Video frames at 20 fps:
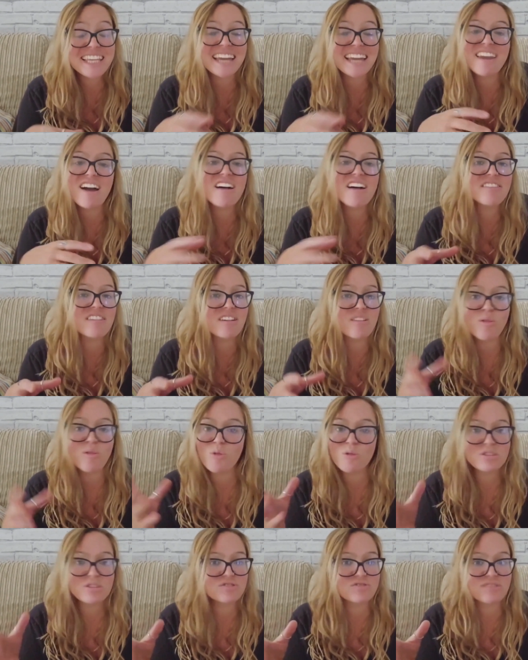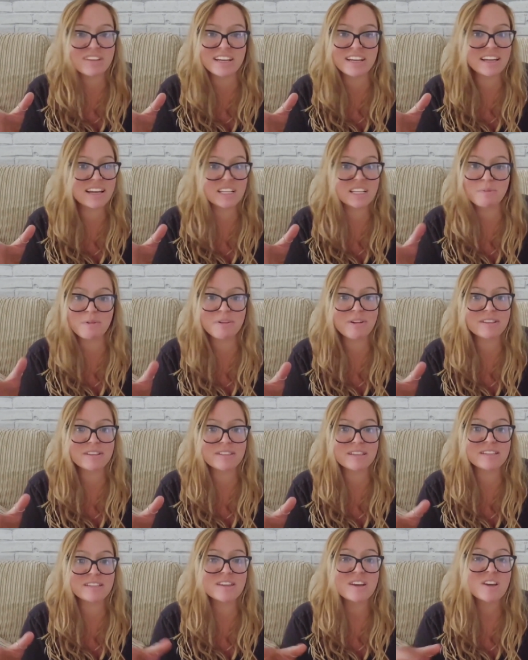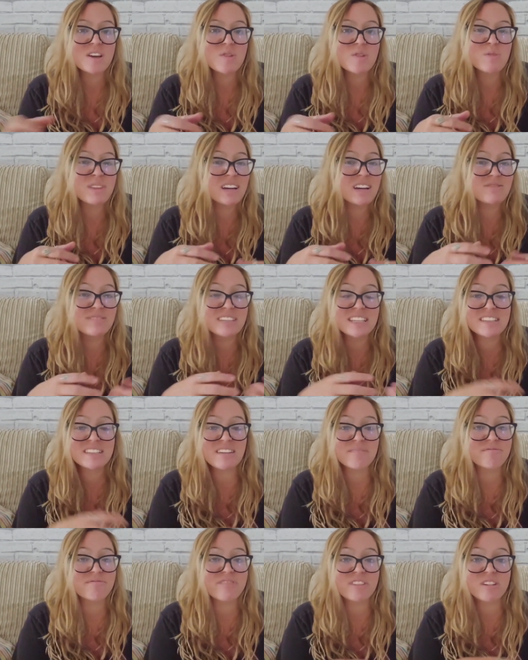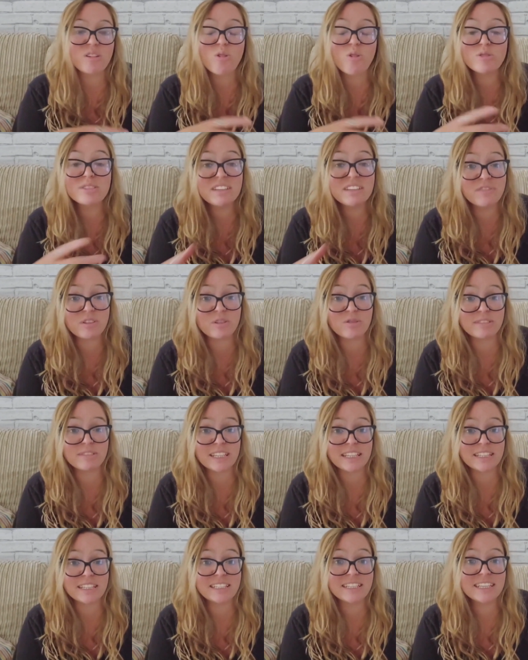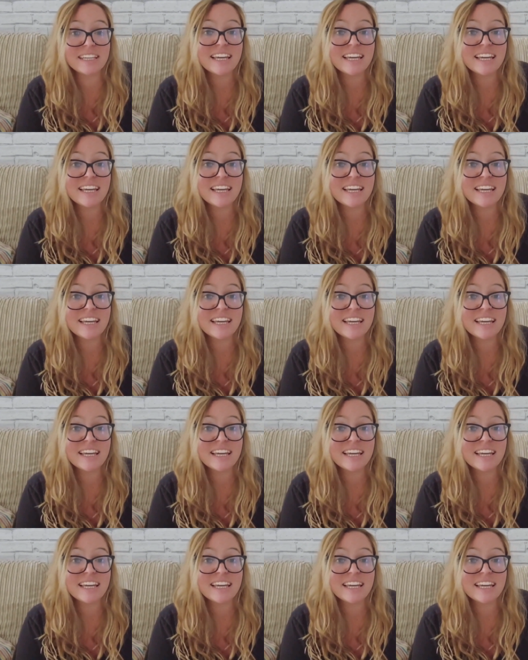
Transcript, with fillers: and other auditory experiences without discomfort or difficulty.